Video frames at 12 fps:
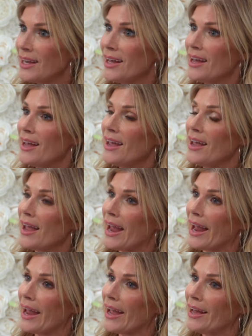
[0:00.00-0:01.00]
Mm -hmm.
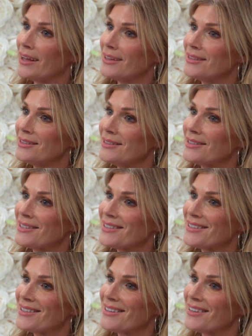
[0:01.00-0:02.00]
And
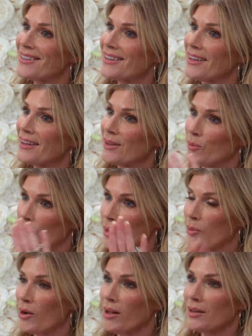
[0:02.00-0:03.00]
we
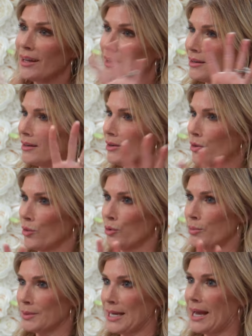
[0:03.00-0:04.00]
were all like on a
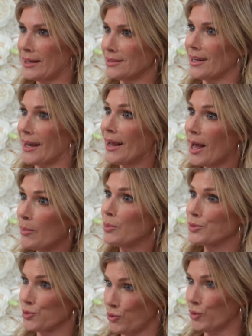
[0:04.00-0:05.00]
group text, like a
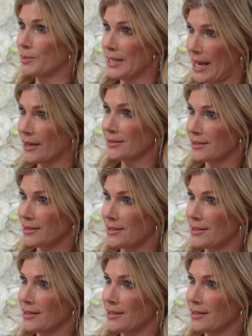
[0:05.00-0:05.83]
couples group text.